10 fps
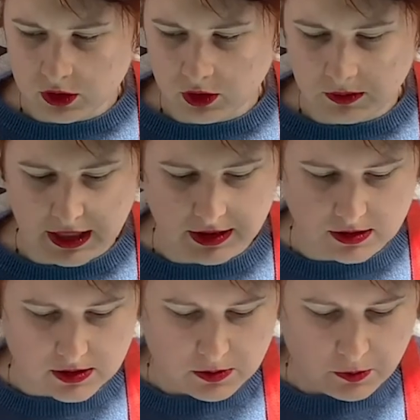
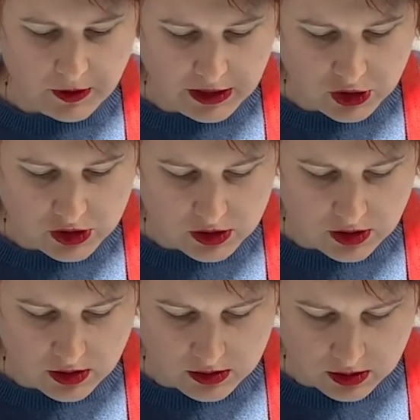methods. We can just
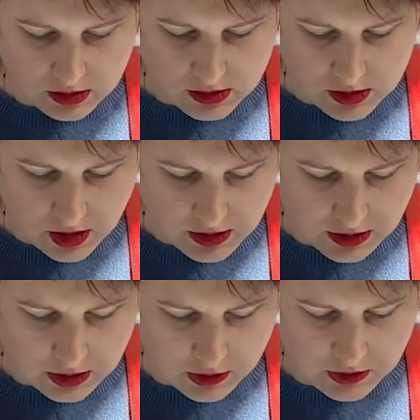solid
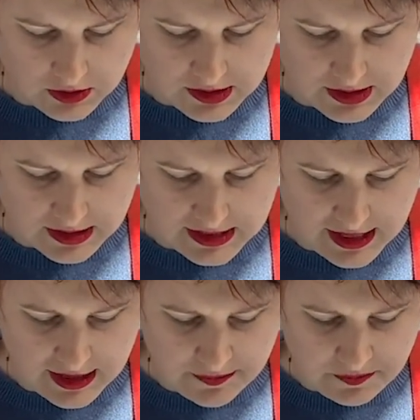glue stick
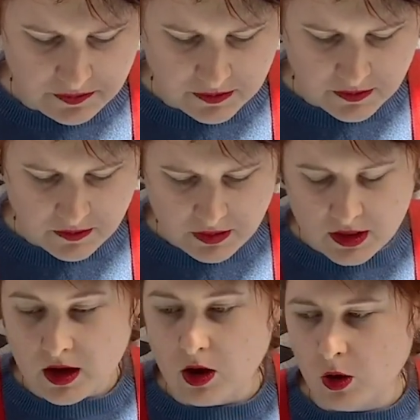down,
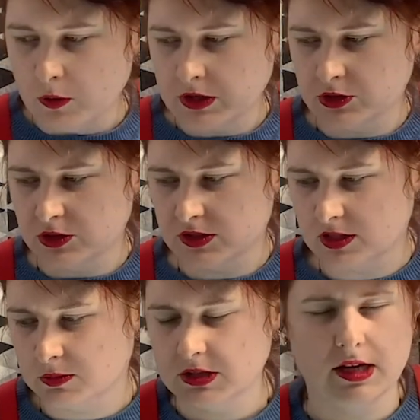or we could use
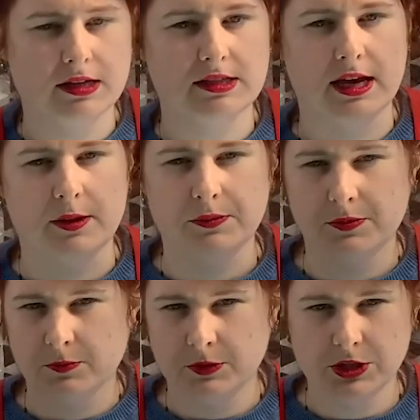double-sided tape,
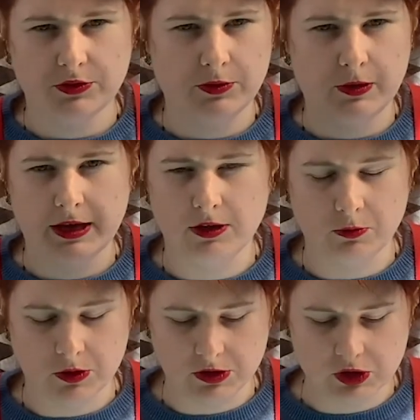whichever way you
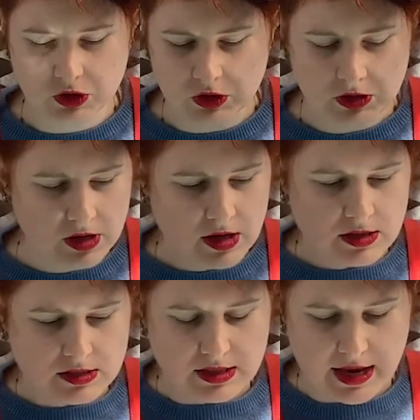want to do.
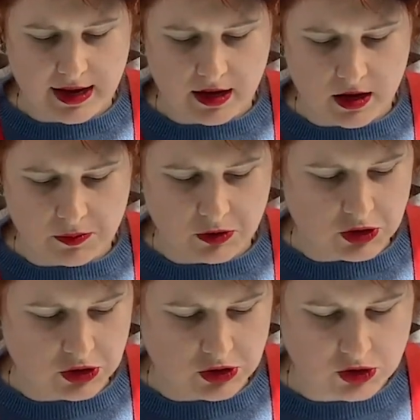Today I'm going
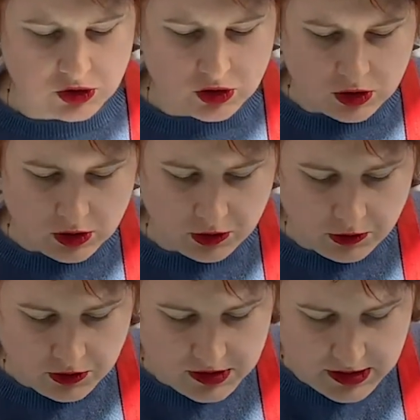to just
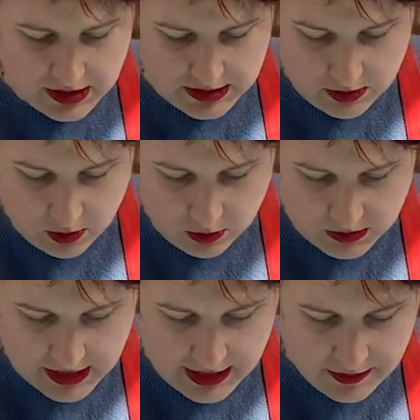glue stick it all
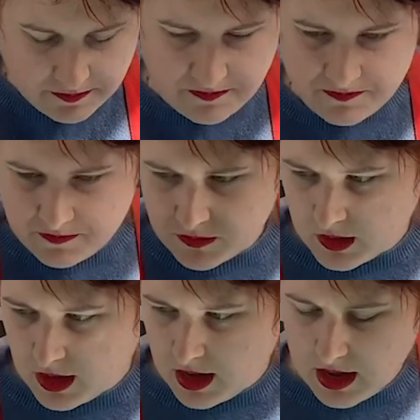down,
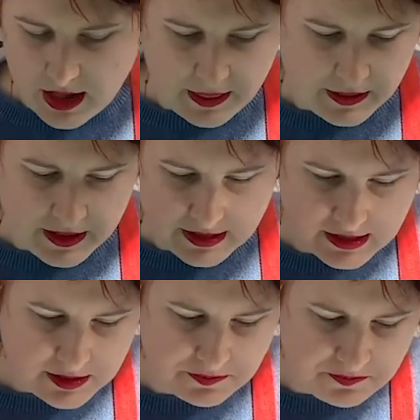and then that's
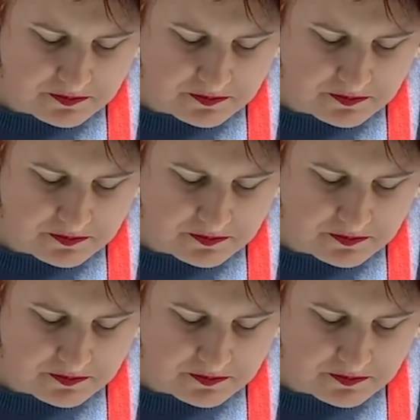it.